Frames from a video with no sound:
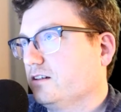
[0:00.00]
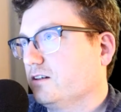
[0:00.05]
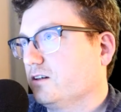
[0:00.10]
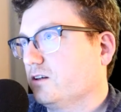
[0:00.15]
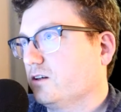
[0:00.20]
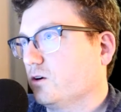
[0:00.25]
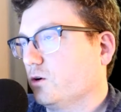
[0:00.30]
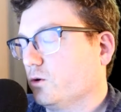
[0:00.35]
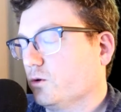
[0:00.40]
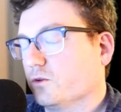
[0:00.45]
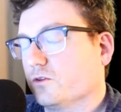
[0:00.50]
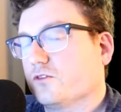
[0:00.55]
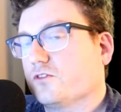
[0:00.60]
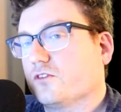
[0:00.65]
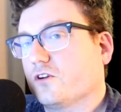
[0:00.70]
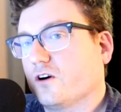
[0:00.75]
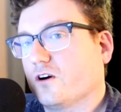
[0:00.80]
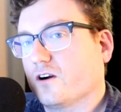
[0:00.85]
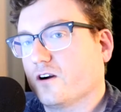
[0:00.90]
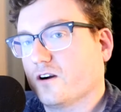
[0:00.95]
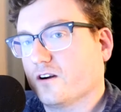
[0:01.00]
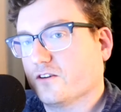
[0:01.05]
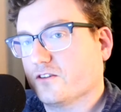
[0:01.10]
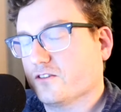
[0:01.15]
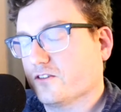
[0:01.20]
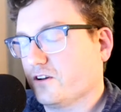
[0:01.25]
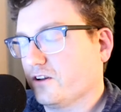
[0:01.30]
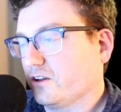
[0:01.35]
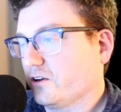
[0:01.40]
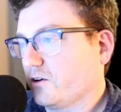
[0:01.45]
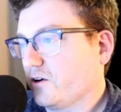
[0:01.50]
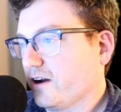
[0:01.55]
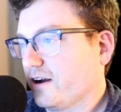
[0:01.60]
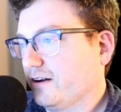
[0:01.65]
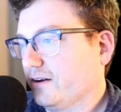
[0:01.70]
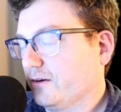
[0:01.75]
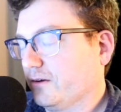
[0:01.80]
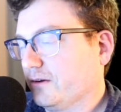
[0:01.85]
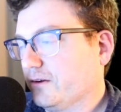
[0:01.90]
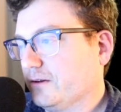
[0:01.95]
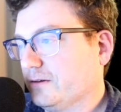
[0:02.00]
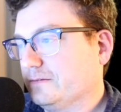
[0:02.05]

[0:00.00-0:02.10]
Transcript: Gold stars all around.